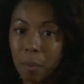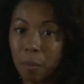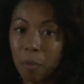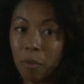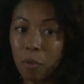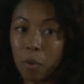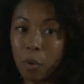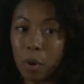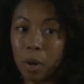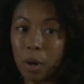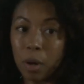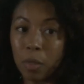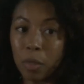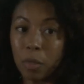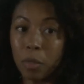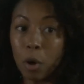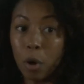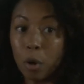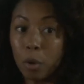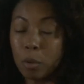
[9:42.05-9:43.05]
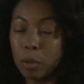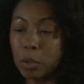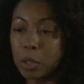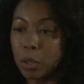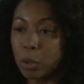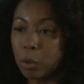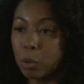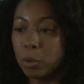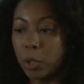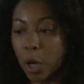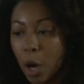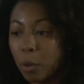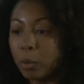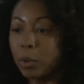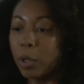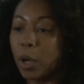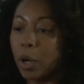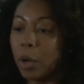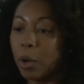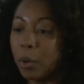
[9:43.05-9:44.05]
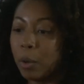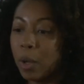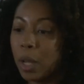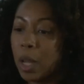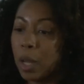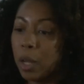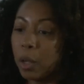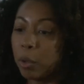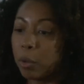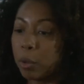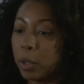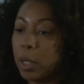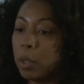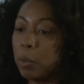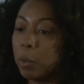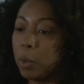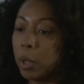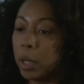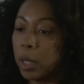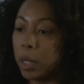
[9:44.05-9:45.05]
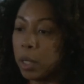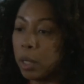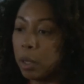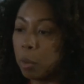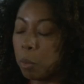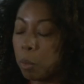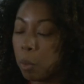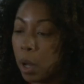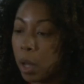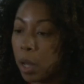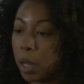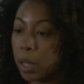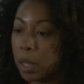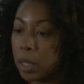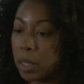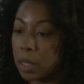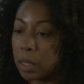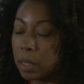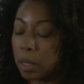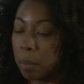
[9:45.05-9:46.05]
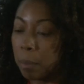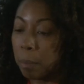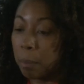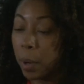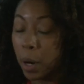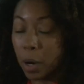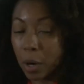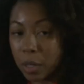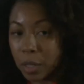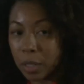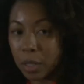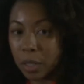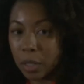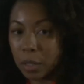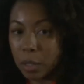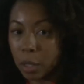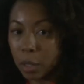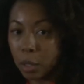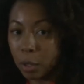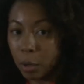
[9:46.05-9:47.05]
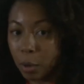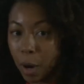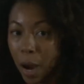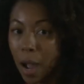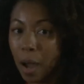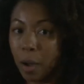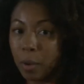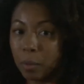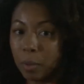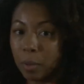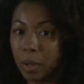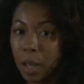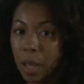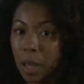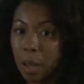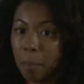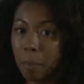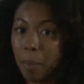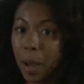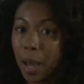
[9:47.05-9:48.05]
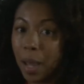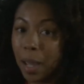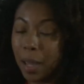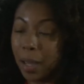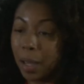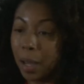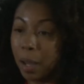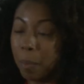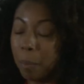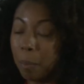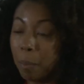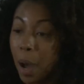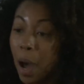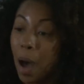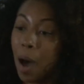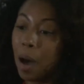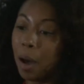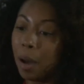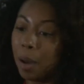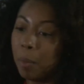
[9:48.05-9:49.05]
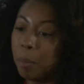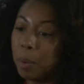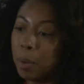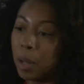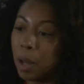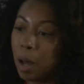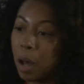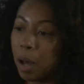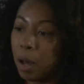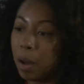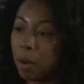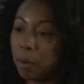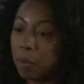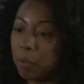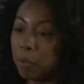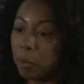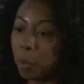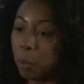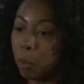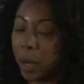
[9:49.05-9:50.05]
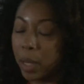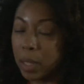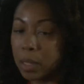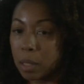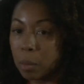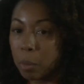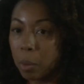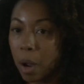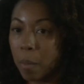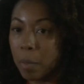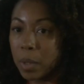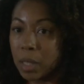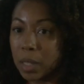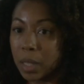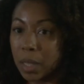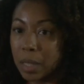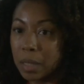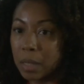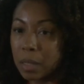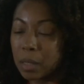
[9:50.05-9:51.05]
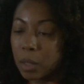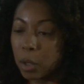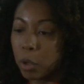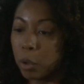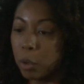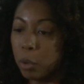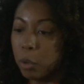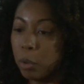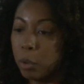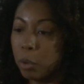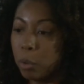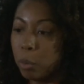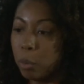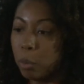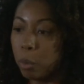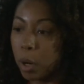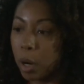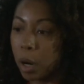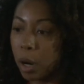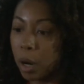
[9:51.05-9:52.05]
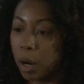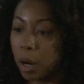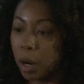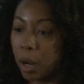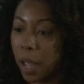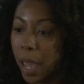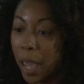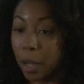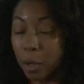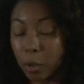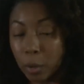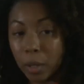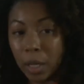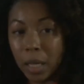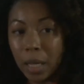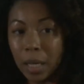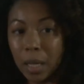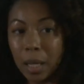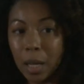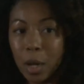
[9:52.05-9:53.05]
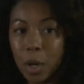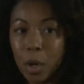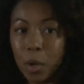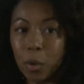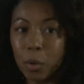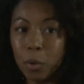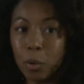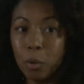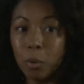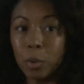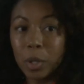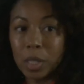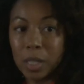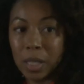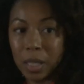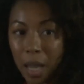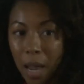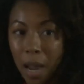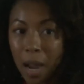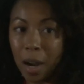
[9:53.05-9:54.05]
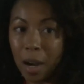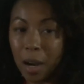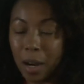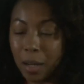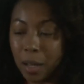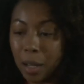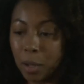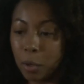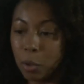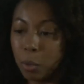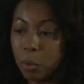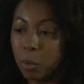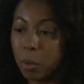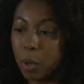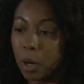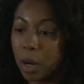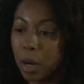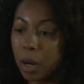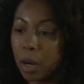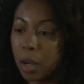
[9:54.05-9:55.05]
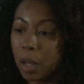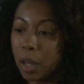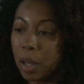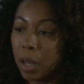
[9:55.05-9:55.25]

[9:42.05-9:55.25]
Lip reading: For those who don't know, Greenwood was burnt to the ground by a mob of white supremacists who were angry, who were scared, and who were